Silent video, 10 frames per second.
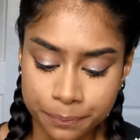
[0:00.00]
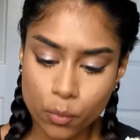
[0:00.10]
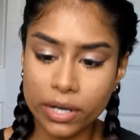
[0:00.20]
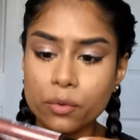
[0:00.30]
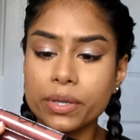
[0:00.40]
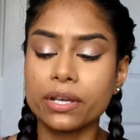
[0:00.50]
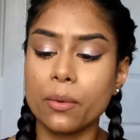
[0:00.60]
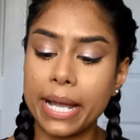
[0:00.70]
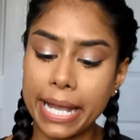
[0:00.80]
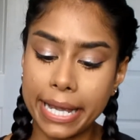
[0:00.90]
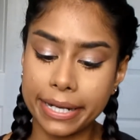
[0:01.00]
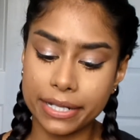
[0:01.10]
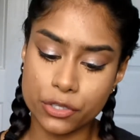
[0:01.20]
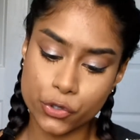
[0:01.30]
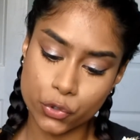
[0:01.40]
Why don't we go ahead
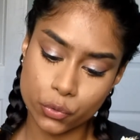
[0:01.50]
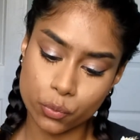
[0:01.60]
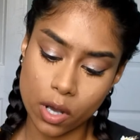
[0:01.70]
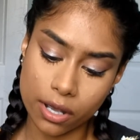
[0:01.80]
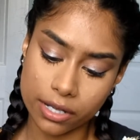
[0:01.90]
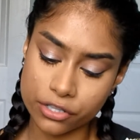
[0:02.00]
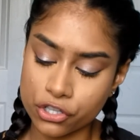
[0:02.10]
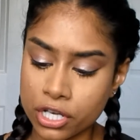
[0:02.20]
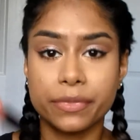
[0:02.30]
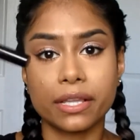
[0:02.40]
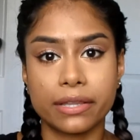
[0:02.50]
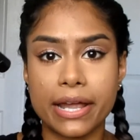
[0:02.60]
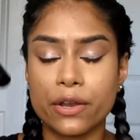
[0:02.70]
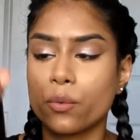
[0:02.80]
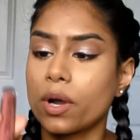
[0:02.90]
and swatch the
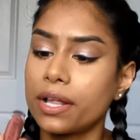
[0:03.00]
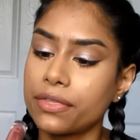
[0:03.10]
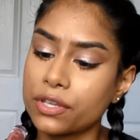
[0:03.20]
lighter one.